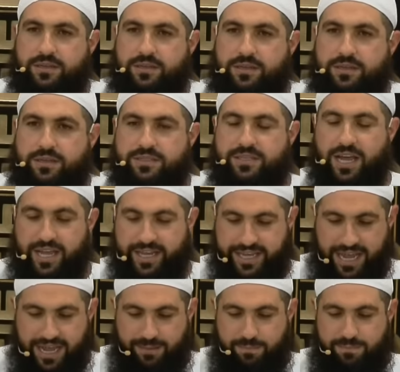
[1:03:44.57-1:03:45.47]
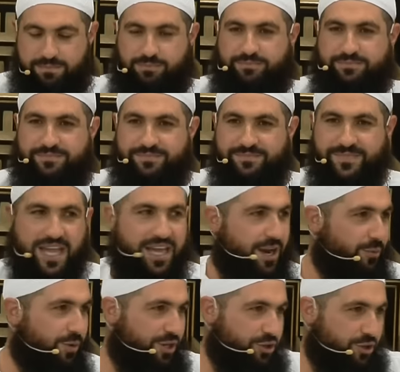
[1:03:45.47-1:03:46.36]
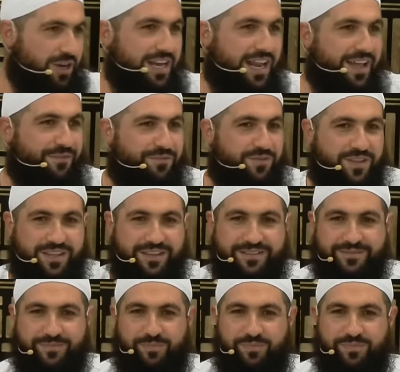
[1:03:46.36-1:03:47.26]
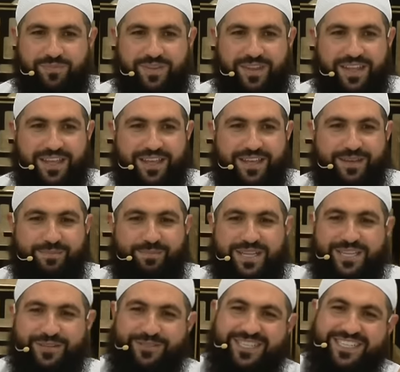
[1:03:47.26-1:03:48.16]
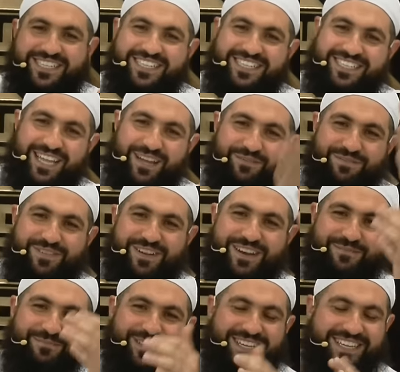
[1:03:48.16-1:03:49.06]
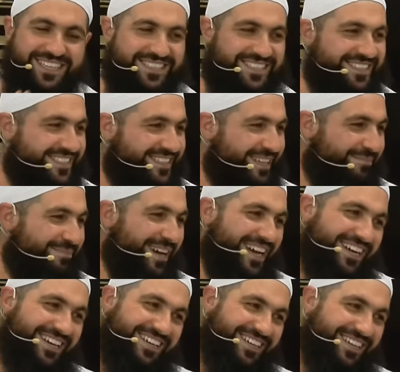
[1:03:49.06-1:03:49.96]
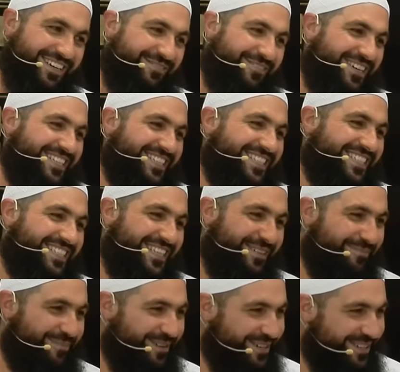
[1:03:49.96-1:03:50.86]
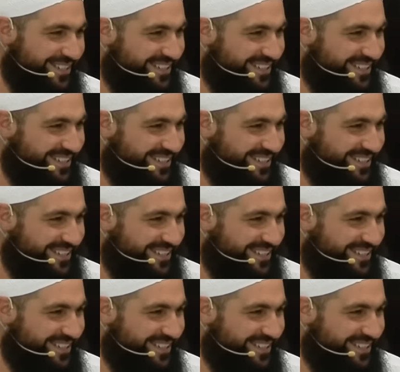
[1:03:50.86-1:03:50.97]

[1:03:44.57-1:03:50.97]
So I come, and I want to turn left, but there was a sister in front of me Tabarakallah, what a sister, bro.